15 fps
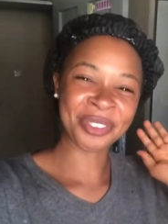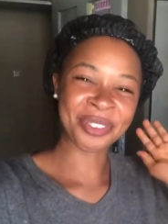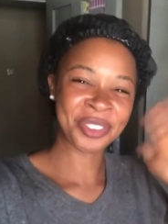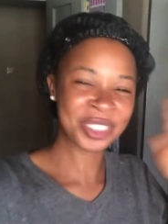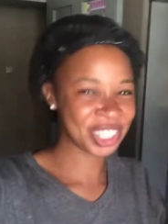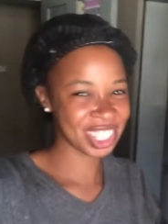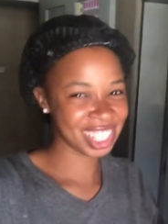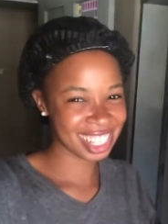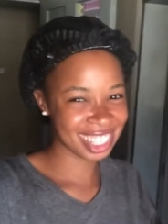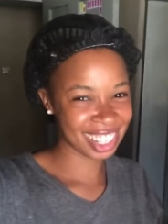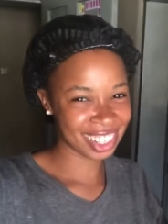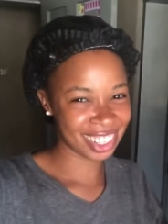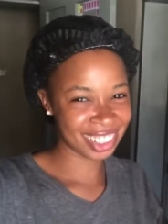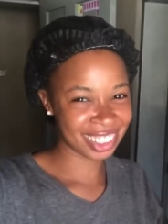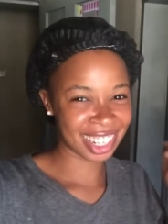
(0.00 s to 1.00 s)
officially
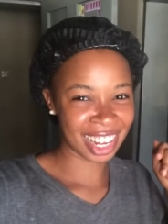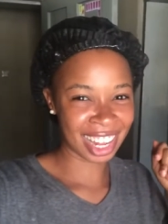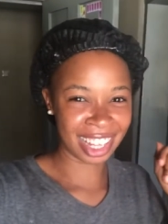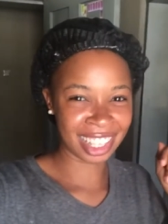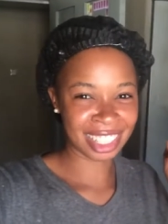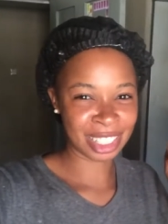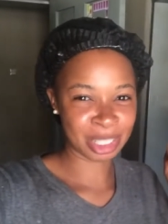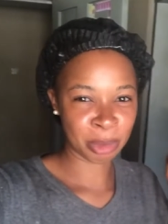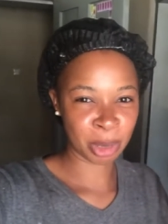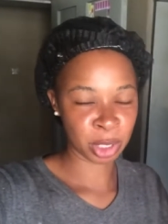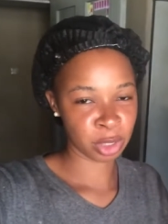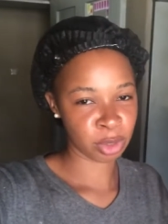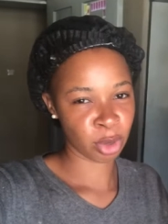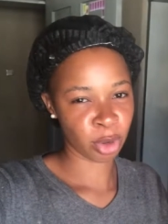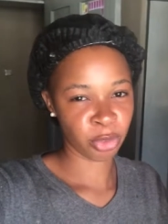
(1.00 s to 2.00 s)
done and it's about
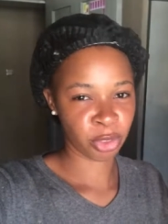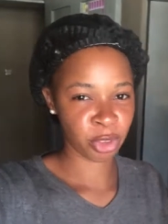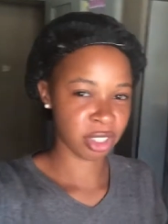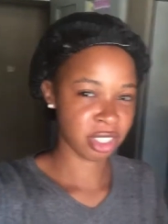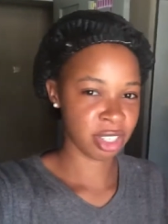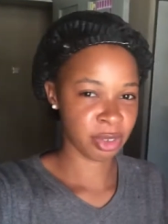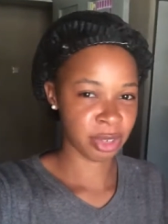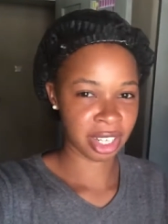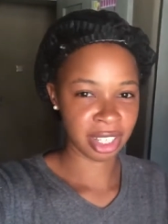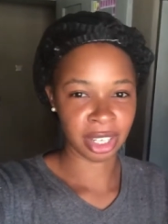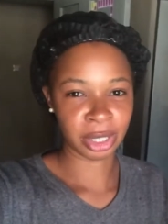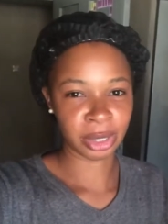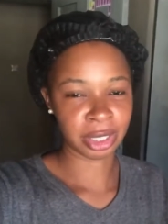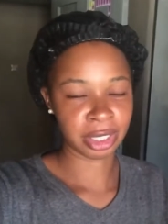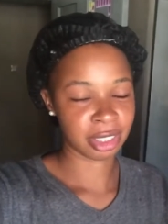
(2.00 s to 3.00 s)
12.30 right
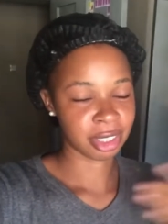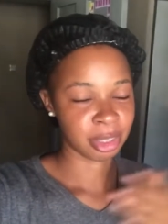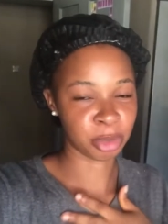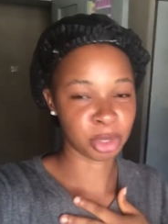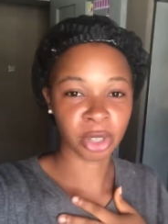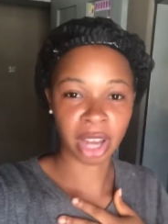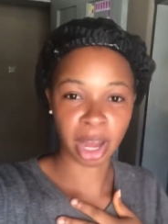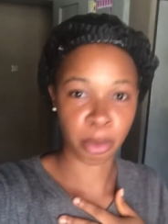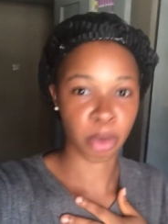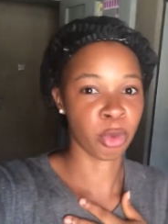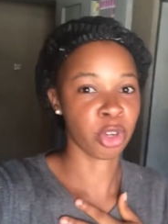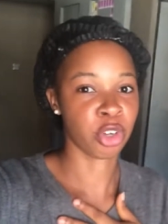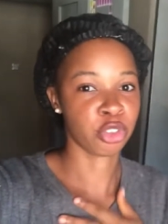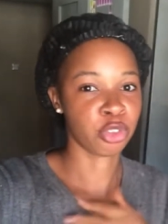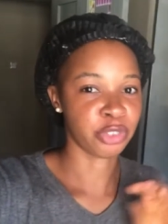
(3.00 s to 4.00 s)
now and I'm so happy we
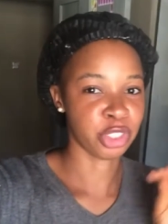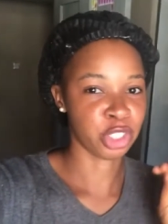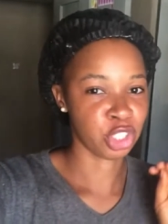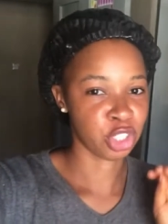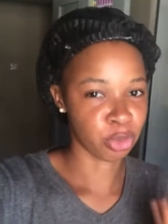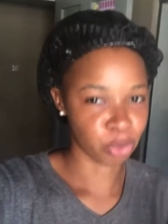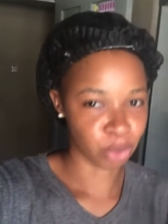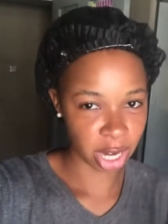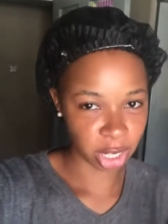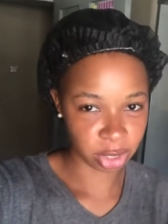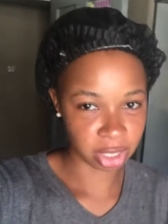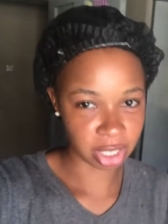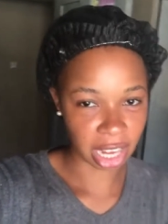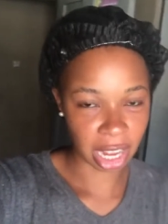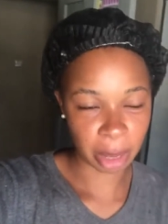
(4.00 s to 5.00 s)
got to finish right on
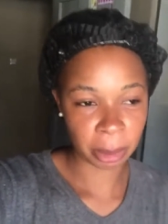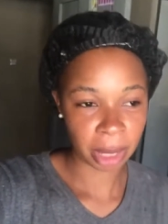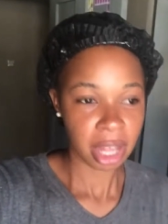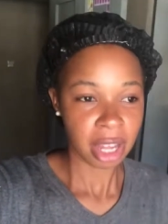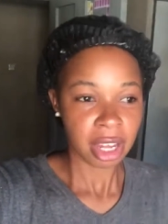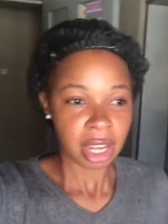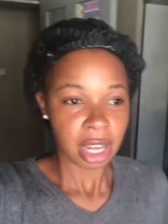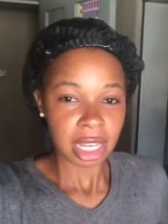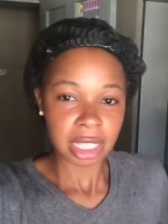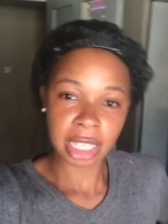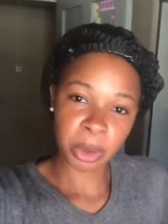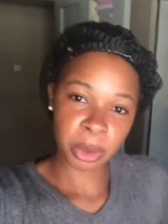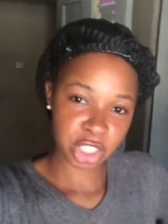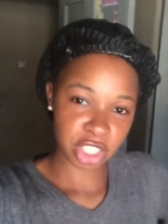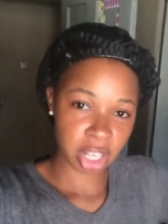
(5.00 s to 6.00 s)
time. And now we're
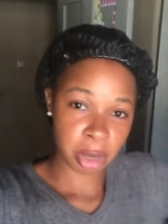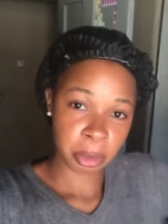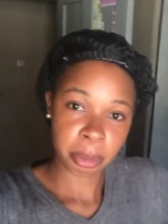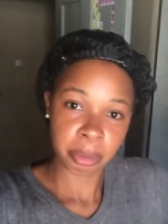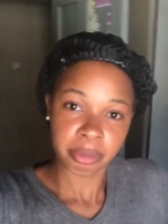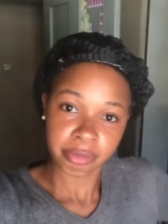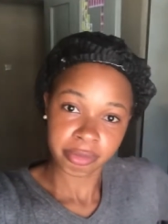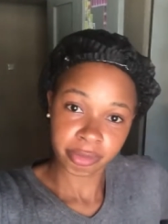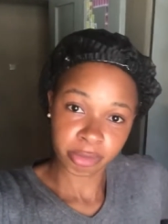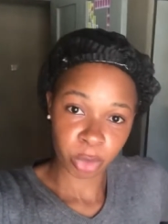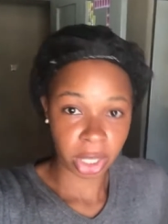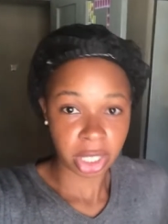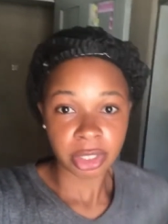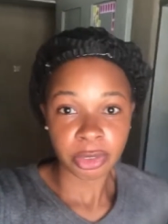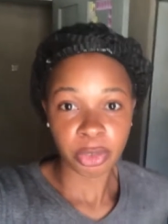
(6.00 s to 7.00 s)
just gonna
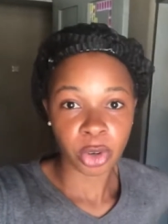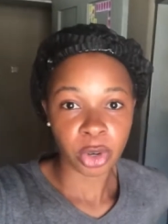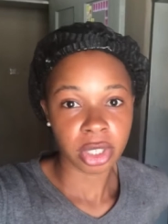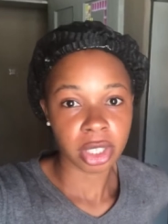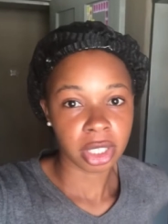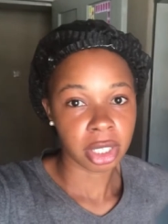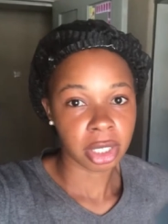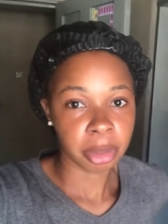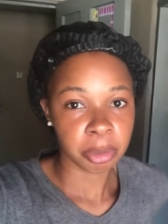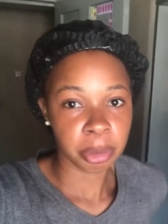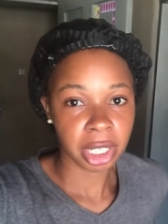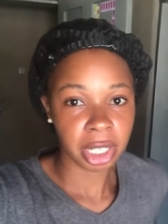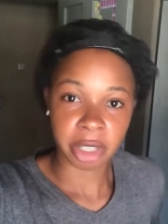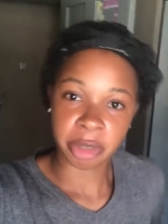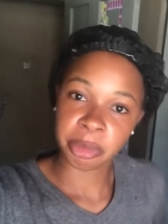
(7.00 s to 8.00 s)
wait for the
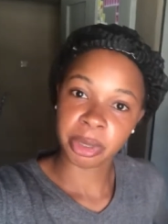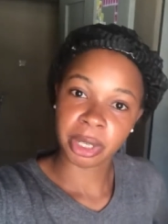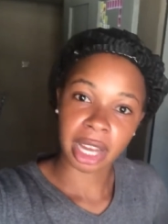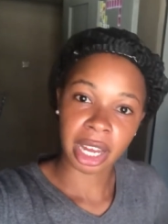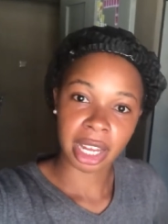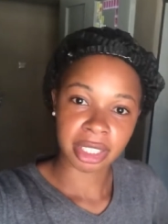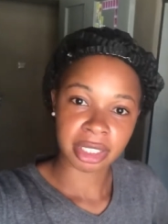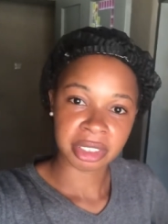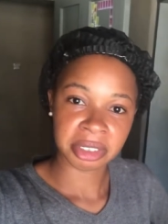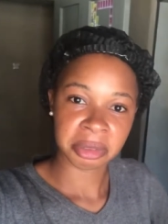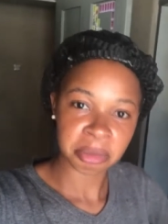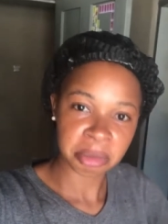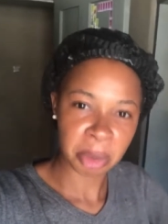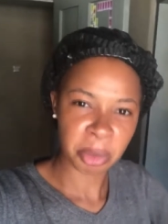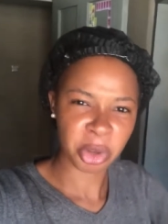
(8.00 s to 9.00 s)
pickup and
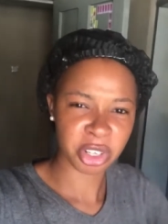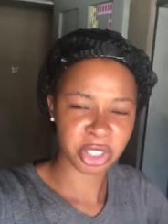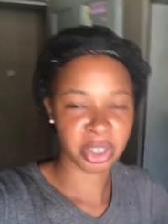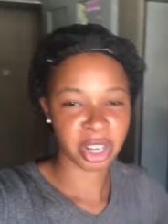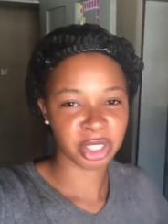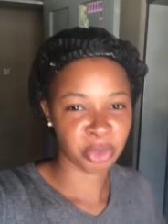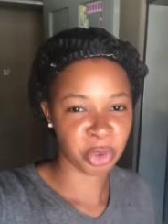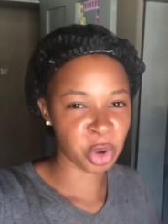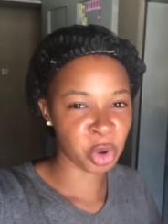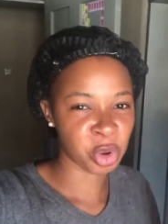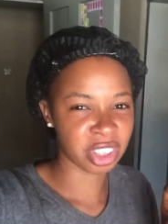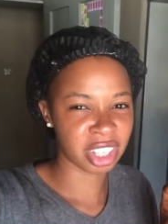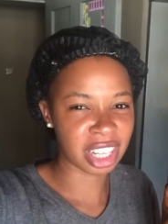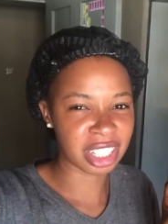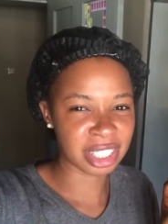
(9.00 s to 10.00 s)
I'm gonna try to record
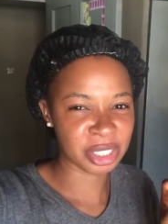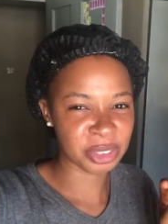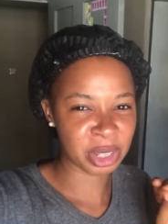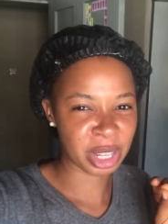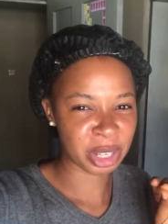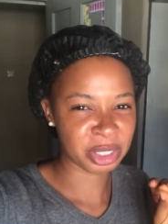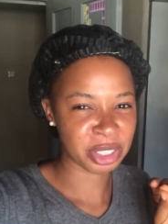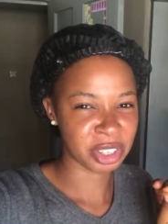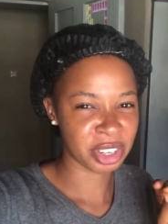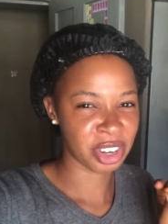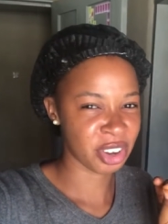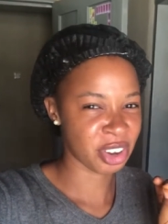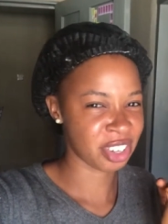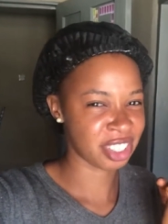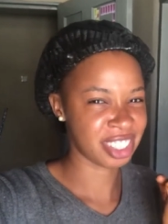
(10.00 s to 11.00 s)
that without
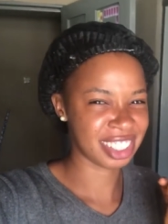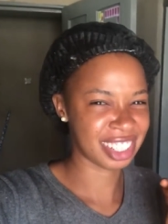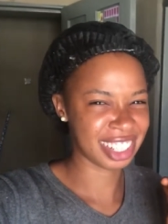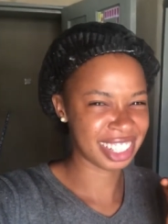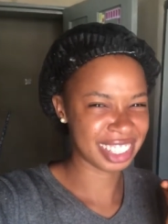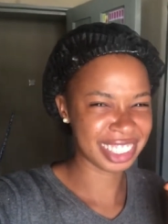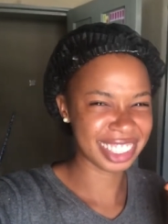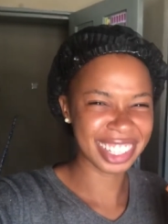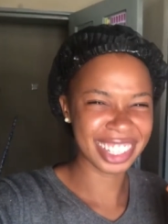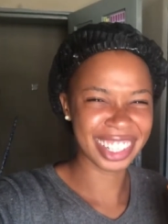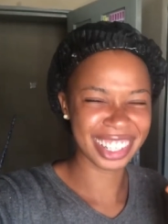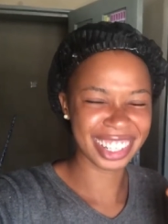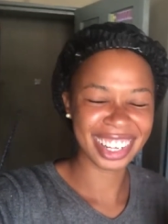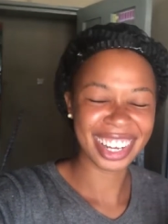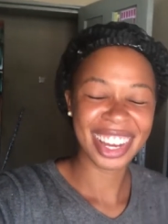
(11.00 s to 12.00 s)
her seeing.
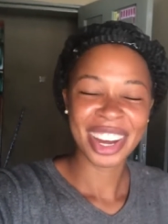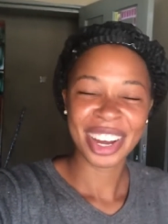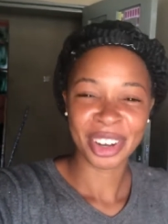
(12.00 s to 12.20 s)
Or